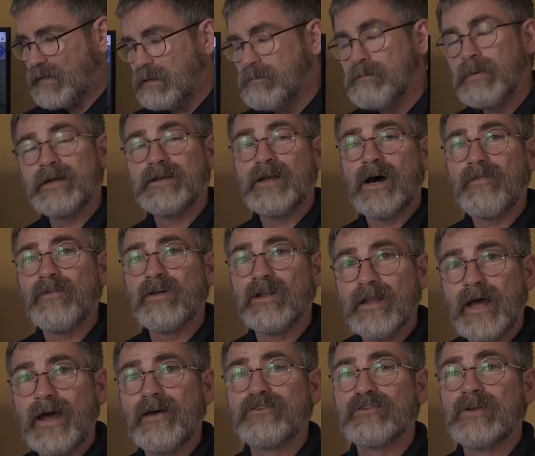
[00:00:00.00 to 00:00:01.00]
but
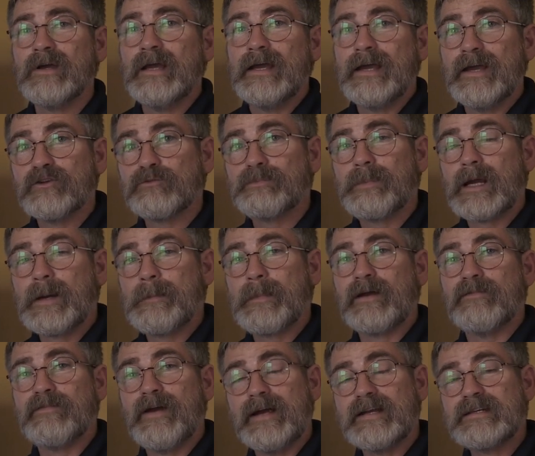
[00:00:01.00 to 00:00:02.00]
nonetheless, it's
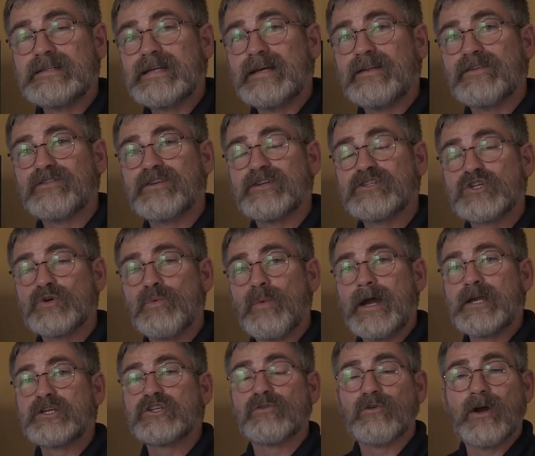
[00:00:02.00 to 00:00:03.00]
becoming a very tense
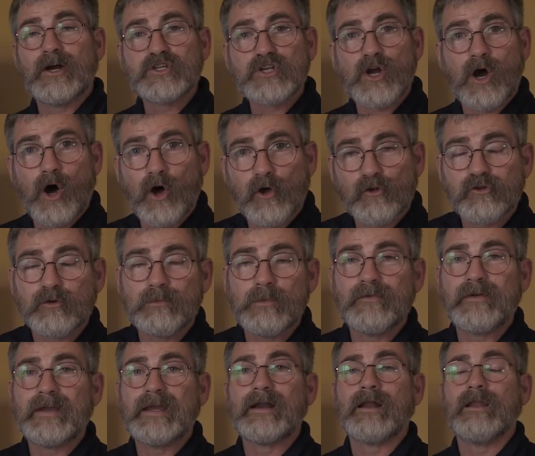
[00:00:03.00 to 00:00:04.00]
situation. Russia also
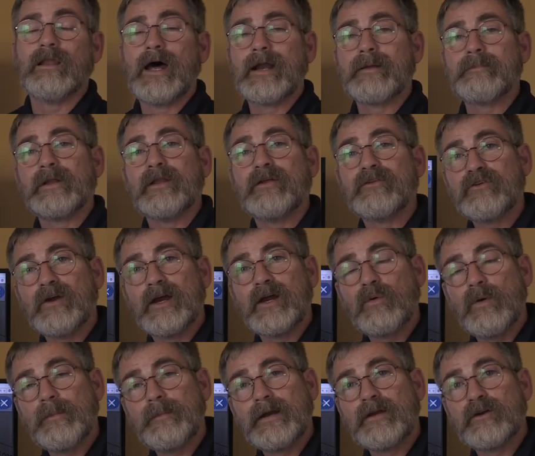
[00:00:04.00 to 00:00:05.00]
moving in a lot of military
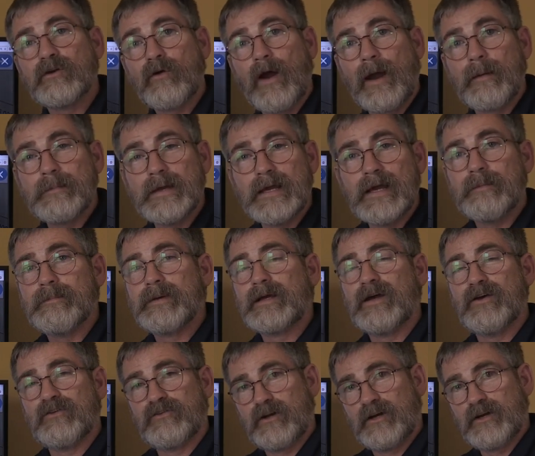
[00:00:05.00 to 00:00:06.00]
equipment into Crimea
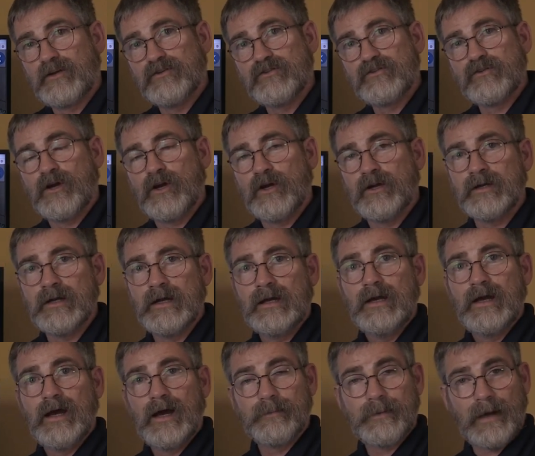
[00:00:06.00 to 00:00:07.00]
because they're concerned
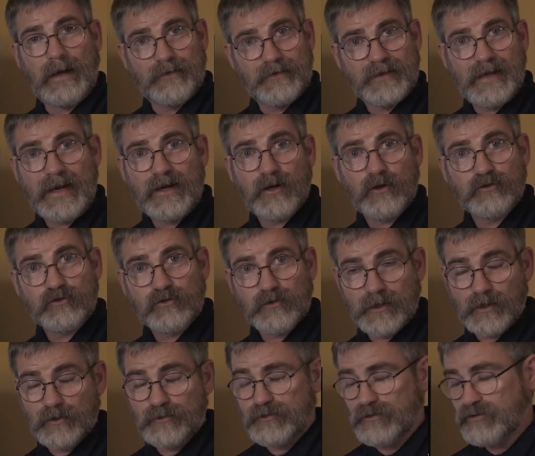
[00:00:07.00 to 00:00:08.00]
about NATO's
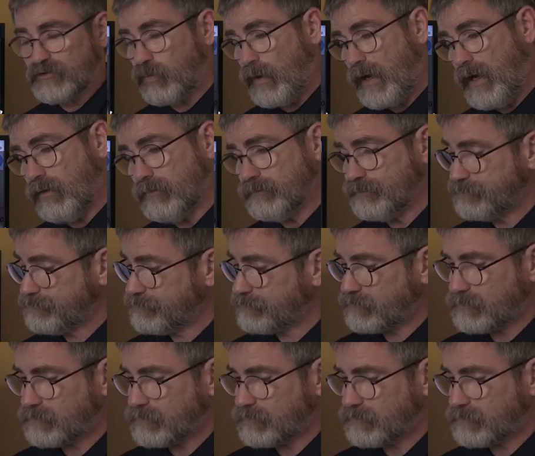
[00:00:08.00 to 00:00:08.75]
drills as well.